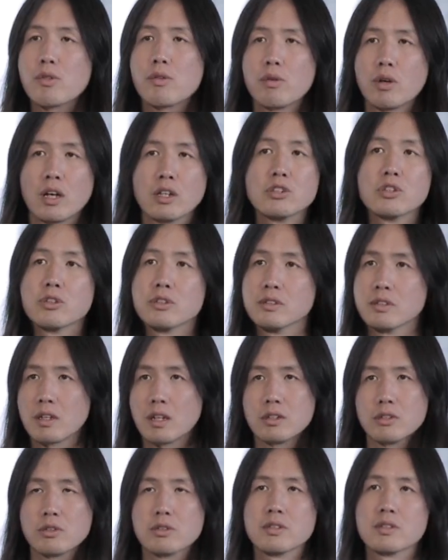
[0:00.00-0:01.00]
hundreds and
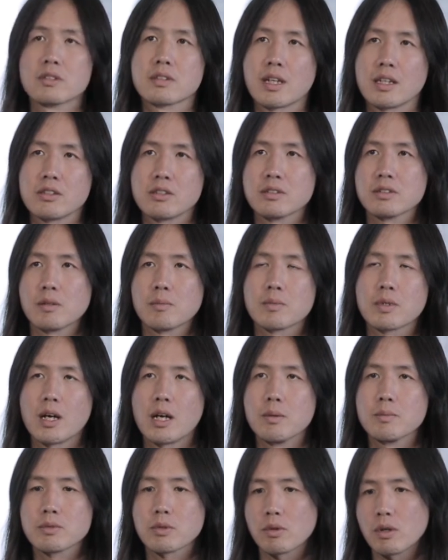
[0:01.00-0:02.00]
hundreds of sketches
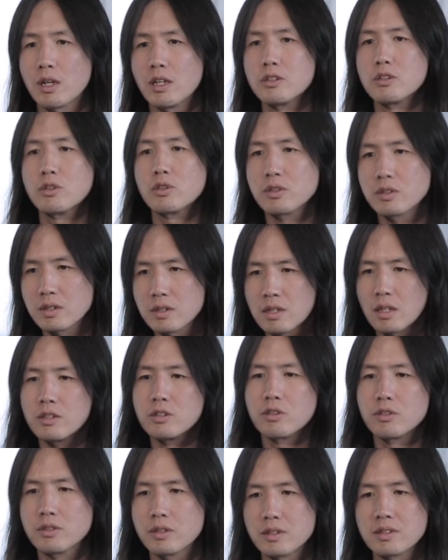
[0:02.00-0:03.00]
sometimes, or hundreds and
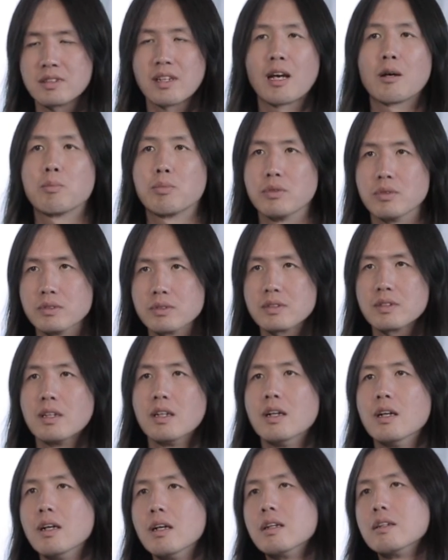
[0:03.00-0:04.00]
hundreds of samples
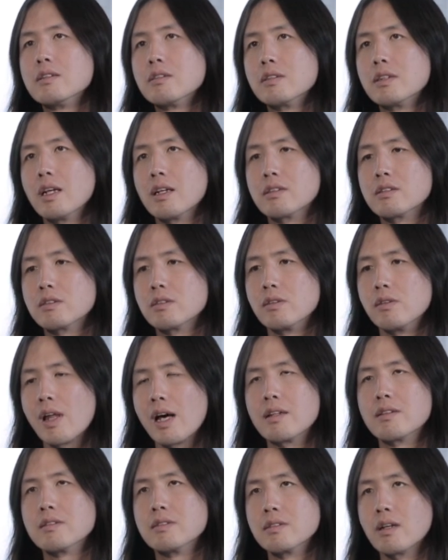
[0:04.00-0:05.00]
to get to
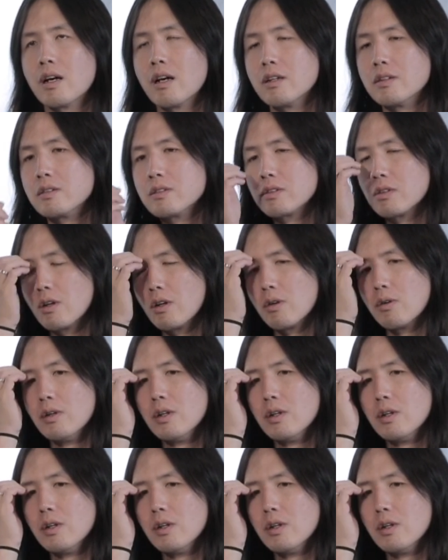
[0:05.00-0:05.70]
that design. So